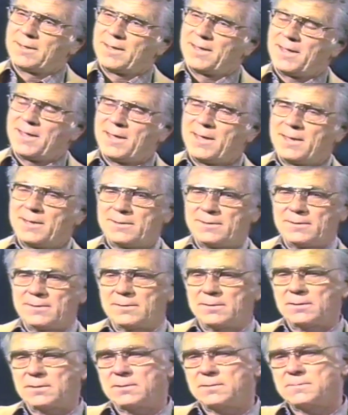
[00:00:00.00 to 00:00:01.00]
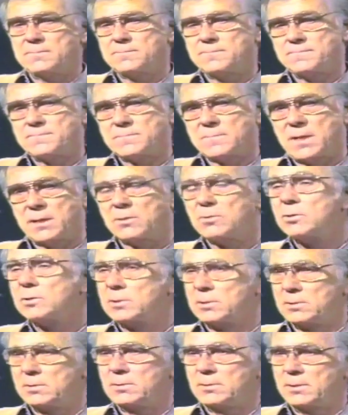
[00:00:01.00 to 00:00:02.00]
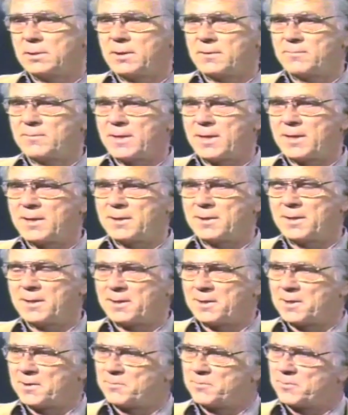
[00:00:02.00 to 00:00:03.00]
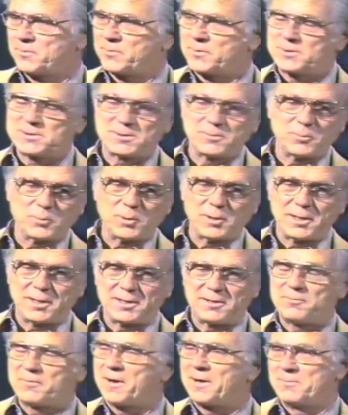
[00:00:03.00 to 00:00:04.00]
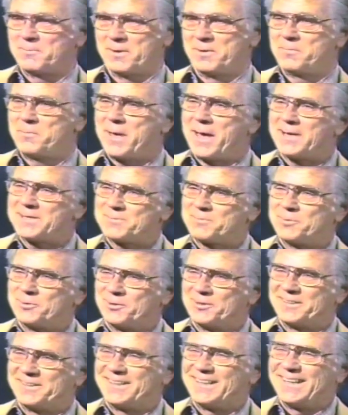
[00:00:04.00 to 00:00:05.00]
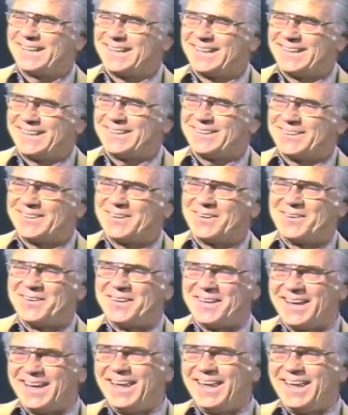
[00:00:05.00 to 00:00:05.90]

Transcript: And I couldn't leave that night. First of all, I had to find my passport, you know.